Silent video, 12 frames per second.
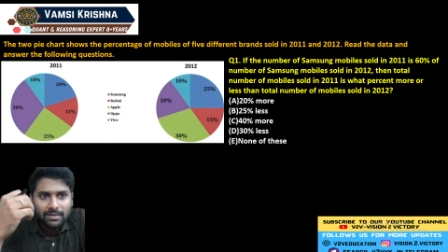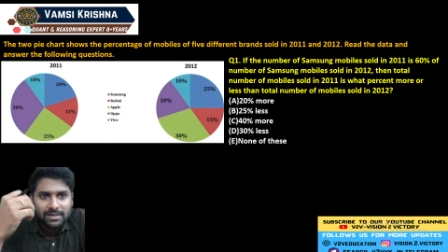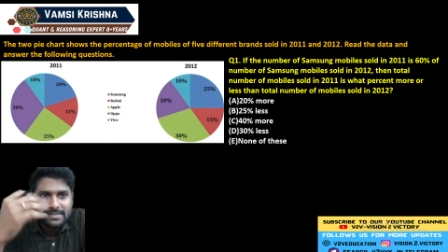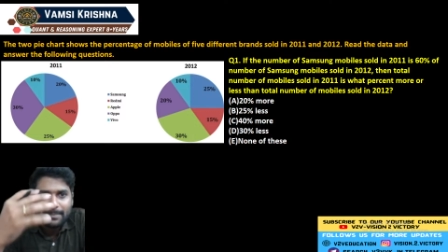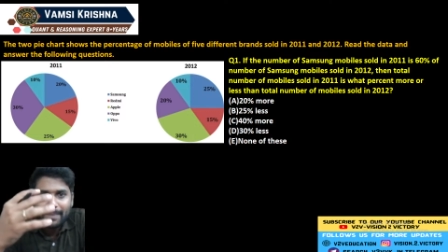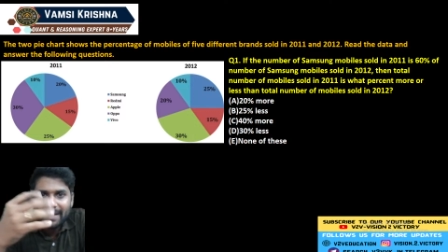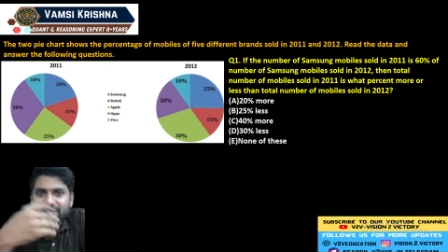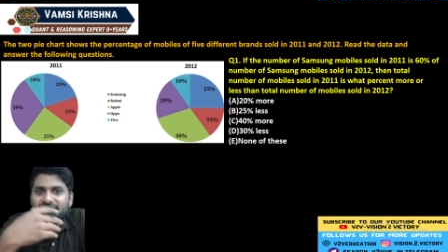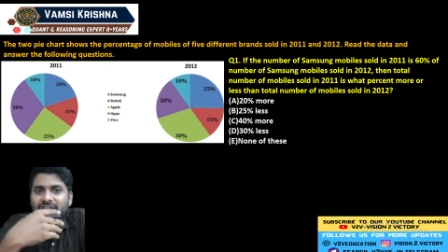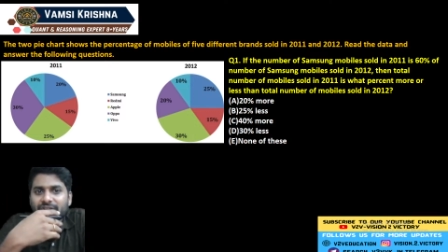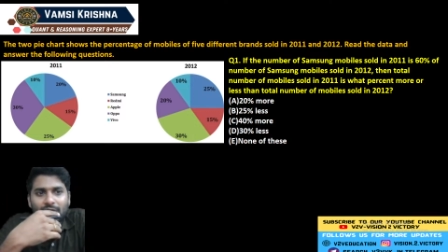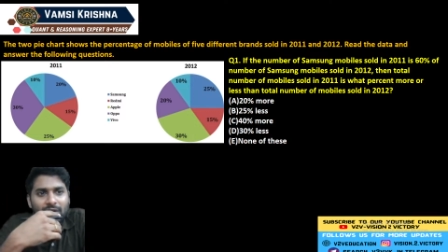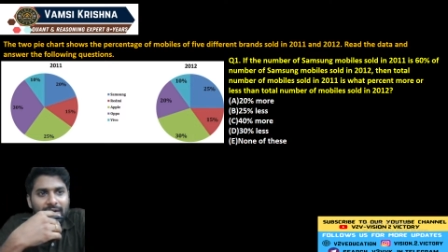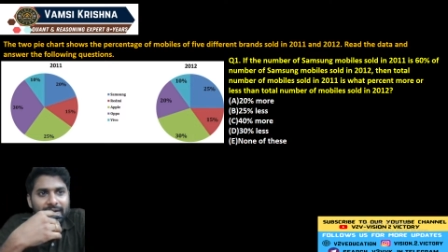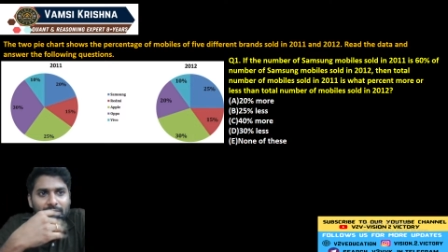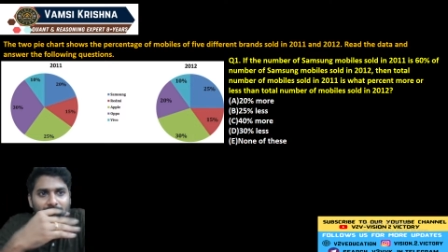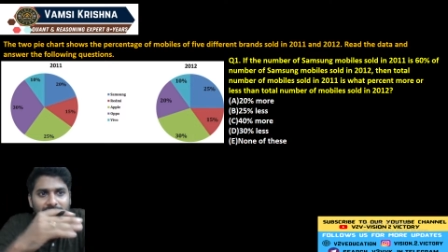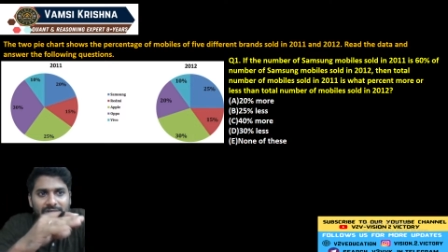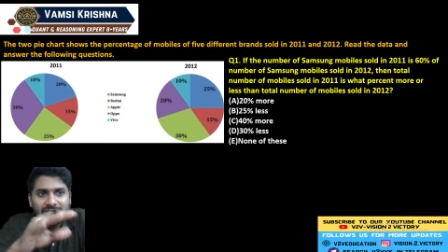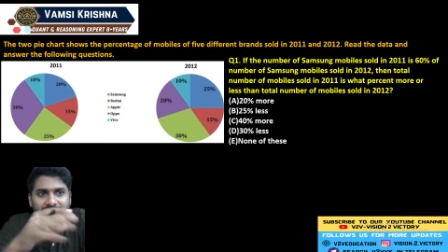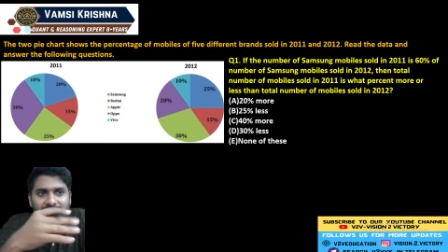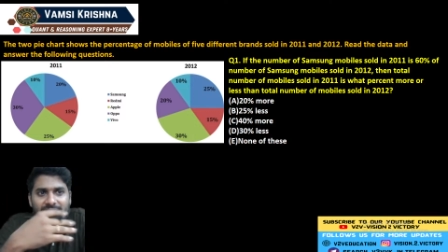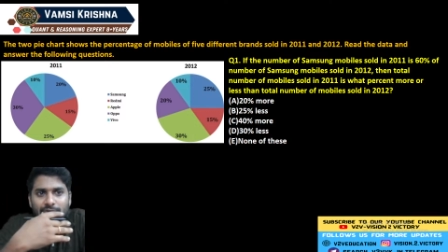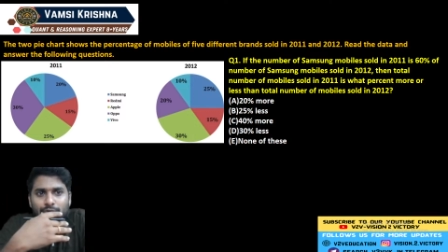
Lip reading: it's a pie chart. You already know that. See, the